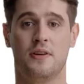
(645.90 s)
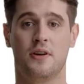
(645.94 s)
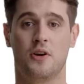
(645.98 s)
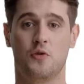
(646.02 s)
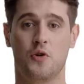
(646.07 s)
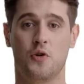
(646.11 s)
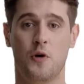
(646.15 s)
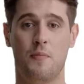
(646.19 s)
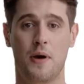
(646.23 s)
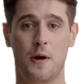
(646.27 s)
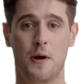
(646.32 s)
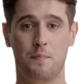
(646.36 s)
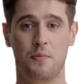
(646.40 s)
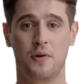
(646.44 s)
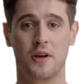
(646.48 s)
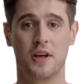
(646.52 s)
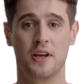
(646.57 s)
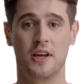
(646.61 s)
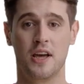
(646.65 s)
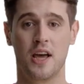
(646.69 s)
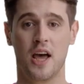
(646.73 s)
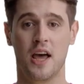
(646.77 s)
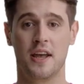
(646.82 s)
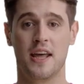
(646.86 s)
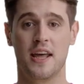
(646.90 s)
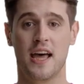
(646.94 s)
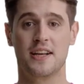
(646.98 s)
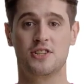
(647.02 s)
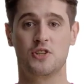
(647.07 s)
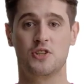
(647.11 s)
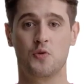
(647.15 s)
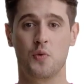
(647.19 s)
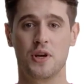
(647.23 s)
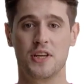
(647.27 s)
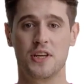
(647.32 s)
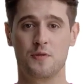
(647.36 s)
Remember,
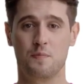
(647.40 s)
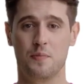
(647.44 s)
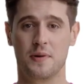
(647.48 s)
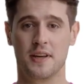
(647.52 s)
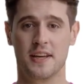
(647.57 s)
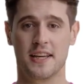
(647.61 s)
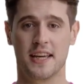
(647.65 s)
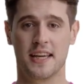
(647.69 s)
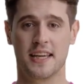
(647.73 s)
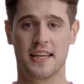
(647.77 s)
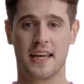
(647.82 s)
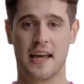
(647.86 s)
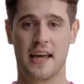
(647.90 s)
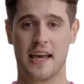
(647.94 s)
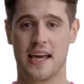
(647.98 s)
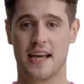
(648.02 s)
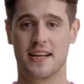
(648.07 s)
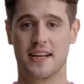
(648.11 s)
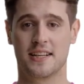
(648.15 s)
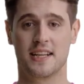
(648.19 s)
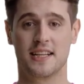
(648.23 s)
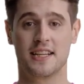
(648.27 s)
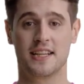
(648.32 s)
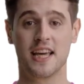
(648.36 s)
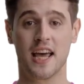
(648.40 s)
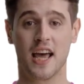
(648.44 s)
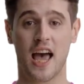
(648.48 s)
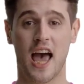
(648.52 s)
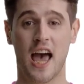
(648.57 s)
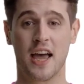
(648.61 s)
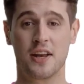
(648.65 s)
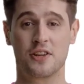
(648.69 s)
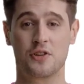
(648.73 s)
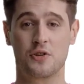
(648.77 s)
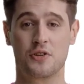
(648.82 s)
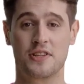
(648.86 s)
unless you are speaking, eating,
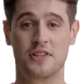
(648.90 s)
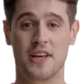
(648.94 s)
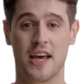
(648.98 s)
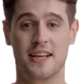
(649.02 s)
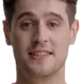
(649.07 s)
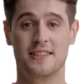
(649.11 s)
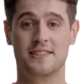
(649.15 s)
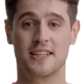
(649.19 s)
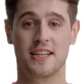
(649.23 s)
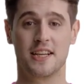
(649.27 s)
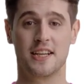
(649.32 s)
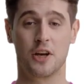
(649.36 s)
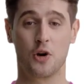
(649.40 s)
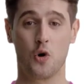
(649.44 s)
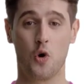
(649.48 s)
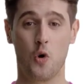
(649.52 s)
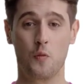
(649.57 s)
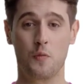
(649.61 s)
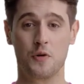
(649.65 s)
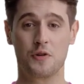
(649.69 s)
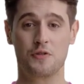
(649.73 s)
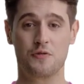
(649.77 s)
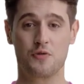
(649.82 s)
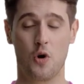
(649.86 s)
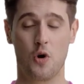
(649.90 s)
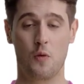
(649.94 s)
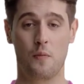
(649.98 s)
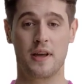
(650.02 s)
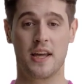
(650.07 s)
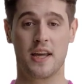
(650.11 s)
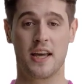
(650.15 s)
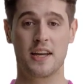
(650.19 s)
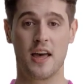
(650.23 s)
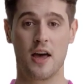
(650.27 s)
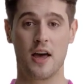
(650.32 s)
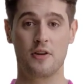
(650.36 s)
exercising, or
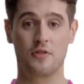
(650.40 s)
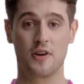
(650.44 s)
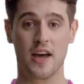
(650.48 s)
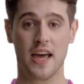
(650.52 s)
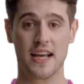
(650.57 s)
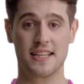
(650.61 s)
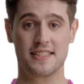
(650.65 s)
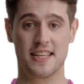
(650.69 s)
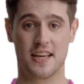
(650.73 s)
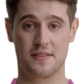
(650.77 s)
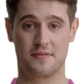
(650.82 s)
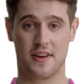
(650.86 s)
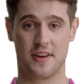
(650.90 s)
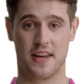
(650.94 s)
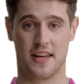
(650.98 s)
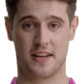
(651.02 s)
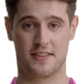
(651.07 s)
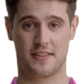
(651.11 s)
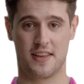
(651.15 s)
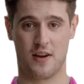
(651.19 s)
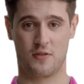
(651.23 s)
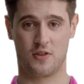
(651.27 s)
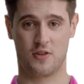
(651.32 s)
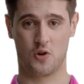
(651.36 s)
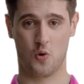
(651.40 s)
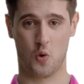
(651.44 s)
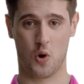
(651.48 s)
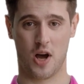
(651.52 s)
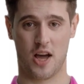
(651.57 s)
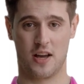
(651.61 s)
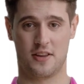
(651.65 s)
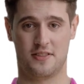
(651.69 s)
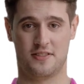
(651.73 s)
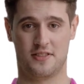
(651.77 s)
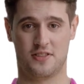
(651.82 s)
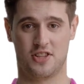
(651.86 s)
performing another activity that
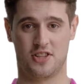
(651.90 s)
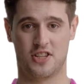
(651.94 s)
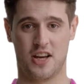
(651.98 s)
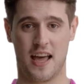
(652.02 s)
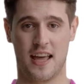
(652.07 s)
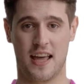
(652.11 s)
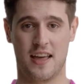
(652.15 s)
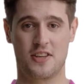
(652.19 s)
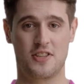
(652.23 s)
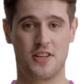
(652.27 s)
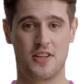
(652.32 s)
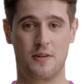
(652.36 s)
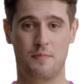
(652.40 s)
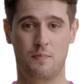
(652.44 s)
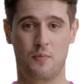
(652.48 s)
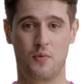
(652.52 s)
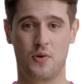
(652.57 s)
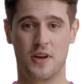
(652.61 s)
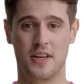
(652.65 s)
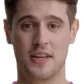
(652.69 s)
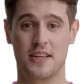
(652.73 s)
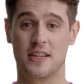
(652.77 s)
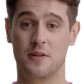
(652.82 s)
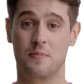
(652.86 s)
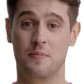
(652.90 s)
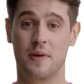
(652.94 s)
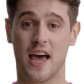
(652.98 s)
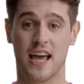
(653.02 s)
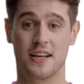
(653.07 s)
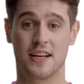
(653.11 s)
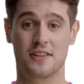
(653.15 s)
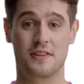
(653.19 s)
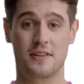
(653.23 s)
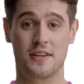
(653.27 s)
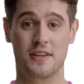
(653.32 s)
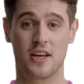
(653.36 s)
requires a change in breathing
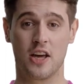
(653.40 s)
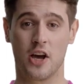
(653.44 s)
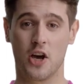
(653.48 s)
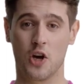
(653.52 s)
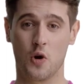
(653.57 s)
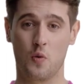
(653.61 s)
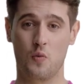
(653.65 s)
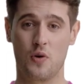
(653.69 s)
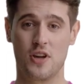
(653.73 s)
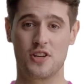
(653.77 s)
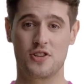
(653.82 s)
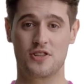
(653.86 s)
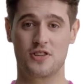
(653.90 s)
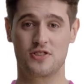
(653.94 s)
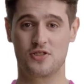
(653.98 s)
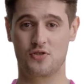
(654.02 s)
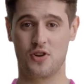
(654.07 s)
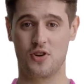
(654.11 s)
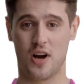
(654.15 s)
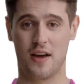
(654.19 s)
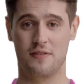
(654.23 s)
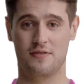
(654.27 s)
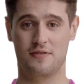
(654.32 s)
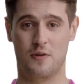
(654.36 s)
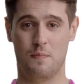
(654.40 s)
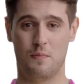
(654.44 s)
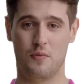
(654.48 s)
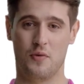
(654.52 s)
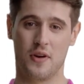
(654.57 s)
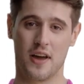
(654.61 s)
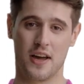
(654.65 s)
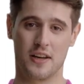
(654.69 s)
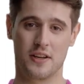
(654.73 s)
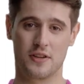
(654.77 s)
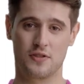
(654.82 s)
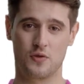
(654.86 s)
pattern, we should strive to
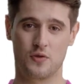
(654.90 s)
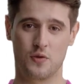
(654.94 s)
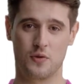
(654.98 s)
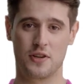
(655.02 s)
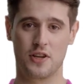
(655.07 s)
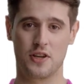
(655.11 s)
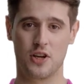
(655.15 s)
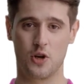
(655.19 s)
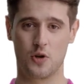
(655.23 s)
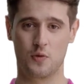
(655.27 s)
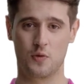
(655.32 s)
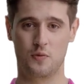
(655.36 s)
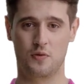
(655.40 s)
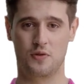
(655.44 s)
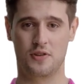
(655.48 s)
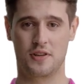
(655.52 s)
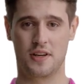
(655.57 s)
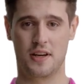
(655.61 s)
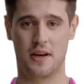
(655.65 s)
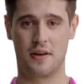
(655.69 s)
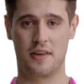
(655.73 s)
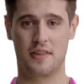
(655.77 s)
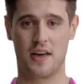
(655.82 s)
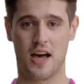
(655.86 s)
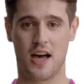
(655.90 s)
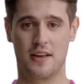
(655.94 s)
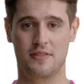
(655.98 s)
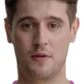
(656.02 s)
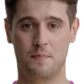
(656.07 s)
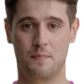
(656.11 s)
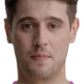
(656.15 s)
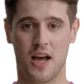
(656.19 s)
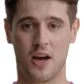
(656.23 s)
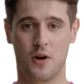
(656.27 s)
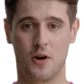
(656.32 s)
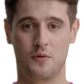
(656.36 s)
breathe through the nose, not
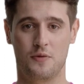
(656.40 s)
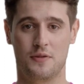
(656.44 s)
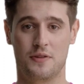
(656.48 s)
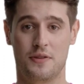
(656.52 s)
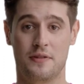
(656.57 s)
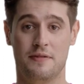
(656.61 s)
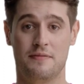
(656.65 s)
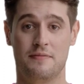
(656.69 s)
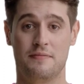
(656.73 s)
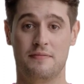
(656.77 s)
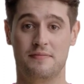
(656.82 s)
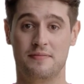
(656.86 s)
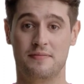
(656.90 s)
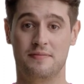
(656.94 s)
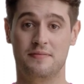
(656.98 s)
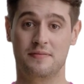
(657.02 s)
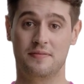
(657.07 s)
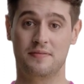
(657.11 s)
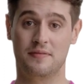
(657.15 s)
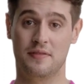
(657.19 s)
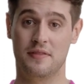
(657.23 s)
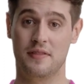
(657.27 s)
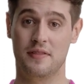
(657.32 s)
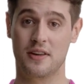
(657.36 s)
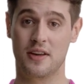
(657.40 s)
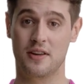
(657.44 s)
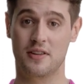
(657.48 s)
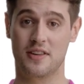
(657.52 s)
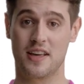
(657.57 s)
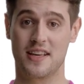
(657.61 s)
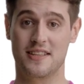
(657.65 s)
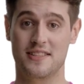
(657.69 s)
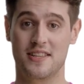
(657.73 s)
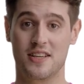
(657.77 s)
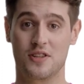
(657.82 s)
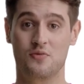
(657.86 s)
the mouth.
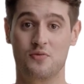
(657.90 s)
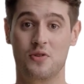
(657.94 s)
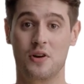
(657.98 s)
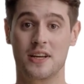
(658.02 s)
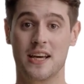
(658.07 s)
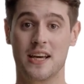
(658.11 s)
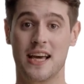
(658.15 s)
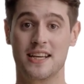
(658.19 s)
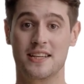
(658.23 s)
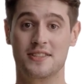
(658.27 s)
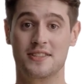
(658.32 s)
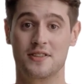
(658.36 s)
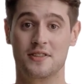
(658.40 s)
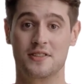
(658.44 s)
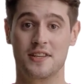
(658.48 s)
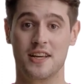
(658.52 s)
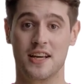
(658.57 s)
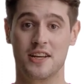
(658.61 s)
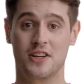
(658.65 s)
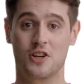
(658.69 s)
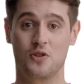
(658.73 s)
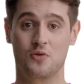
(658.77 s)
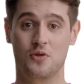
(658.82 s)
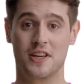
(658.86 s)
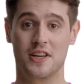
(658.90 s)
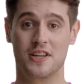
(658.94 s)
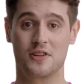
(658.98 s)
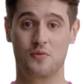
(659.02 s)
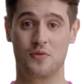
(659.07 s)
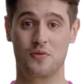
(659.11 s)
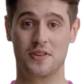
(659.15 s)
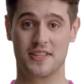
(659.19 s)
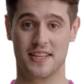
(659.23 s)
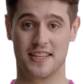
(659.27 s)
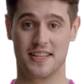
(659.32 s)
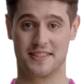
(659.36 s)
This is related to the
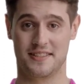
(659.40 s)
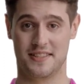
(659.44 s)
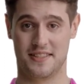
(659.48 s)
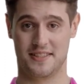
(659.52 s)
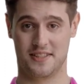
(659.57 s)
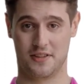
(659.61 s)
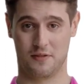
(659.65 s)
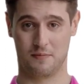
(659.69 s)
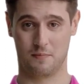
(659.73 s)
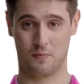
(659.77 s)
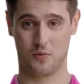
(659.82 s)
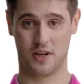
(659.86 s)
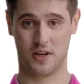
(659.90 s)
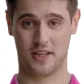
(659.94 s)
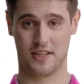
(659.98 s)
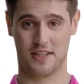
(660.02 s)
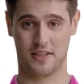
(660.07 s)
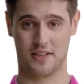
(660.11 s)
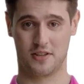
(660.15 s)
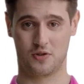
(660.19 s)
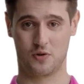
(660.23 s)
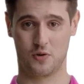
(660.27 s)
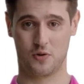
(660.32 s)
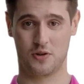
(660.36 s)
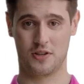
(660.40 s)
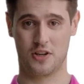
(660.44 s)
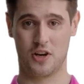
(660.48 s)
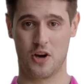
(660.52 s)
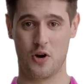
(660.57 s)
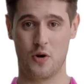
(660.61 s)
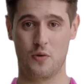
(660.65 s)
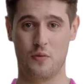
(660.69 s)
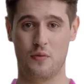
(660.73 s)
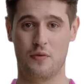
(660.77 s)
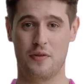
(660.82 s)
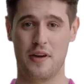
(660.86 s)
increased resistance of breathing through the
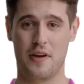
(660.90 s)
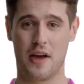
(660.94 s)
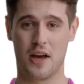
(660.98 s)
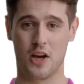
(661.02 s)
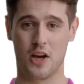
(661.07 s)
nose,